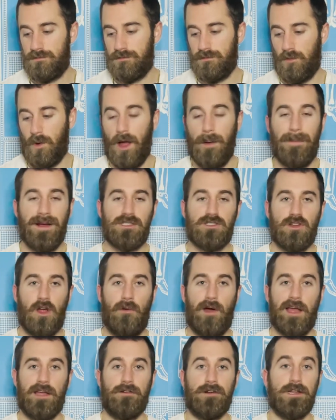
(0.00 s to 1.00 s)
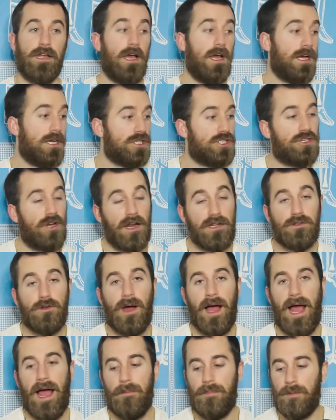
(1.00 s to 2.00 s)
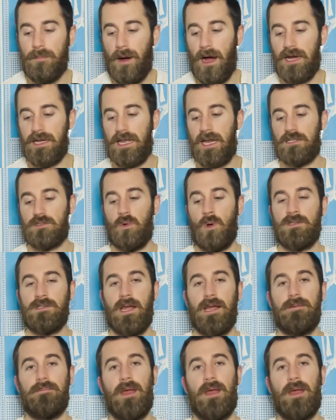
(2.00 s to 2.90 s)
Why am I so angry? Should I do a happy podcast one day?